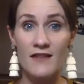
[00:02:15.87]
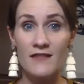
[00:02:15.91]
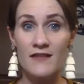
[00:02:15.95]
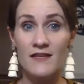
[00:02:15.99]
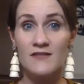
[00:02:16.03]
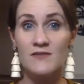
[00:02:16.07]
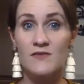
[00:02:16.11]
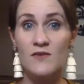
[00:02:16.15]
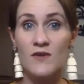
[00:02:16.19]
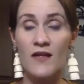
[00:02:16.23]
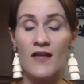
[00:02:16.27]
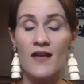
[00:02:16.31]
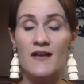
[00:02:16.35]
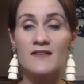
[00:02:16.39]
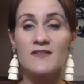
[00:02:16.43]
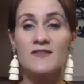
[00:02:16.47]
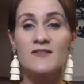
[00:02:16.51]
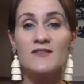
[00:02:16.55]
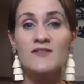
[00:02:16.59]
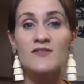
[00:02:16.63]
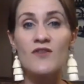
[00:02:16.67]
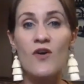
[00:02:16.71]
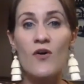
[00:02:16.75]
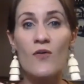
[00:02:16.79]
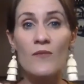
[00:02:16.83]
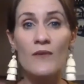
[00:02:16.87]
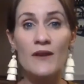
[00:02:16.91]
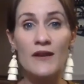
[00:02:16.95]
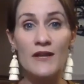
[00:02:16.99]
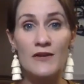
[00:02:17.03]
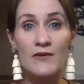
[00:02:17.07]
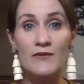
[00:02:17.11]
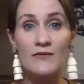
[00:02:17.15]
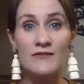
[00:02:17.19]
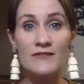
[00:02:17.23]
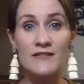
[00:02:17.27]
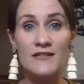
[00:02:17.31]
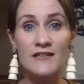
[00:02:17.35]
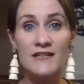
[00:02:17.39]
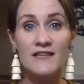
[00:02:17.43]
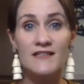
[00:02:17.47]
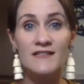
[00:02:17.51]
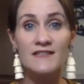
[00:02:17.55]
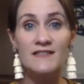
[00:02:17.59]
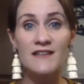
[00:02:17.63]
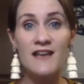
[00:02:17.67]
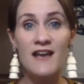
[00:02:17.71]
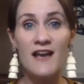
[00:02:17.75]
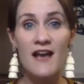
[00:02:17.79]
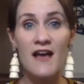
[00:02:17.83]
This oil has so many
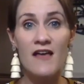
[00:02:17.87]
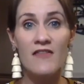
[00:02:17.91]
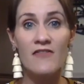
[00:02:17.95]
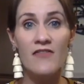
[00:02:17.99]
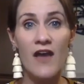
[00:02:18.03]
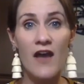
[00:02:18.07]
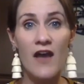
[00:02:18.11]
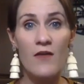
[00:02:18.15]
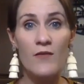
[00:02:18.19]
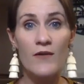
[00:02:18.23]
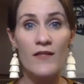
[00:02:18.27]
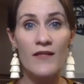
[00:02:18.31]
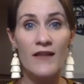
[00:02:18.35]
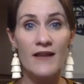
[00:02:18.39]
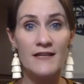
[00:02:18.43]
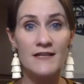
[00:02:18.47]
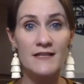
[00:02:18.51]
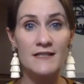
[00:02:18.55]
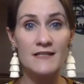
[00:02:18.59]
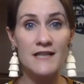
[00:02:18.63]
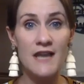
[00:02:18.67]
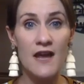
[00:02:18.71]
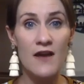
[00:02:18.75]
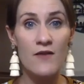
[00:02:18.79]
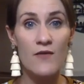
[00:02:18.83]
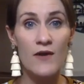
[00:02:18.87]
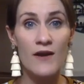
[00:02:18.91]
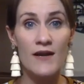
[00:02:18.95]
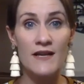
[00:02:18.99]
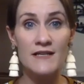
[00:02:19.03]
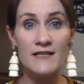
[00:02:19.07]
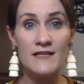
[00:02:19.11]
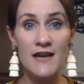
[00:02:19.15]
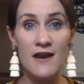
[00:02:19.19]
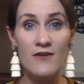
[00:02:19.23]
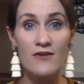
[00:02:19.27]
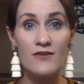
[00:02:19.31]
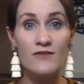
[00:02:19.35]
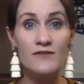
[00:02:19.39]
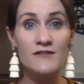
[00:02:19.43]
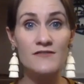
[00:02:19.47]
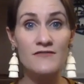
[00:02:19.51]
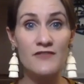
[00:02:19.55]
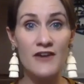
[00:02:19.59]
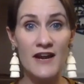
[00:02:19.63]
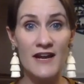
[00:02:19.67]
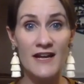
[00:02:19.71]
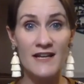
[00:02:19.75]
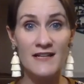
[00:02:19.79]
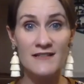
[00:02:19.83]
uses that we like to say, when in doubt, use
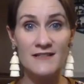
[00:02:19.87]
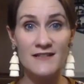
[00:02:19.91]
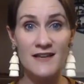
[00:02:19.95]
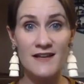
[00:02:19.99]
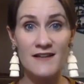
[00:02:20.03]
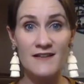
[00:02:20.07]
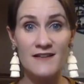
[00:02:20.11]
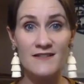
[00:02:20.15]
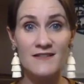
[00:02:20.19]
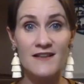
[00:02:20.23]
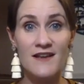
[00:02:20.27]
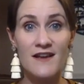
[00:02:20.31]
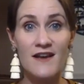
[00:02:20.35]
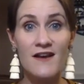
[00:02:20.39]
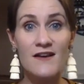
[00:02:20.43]
frankincense.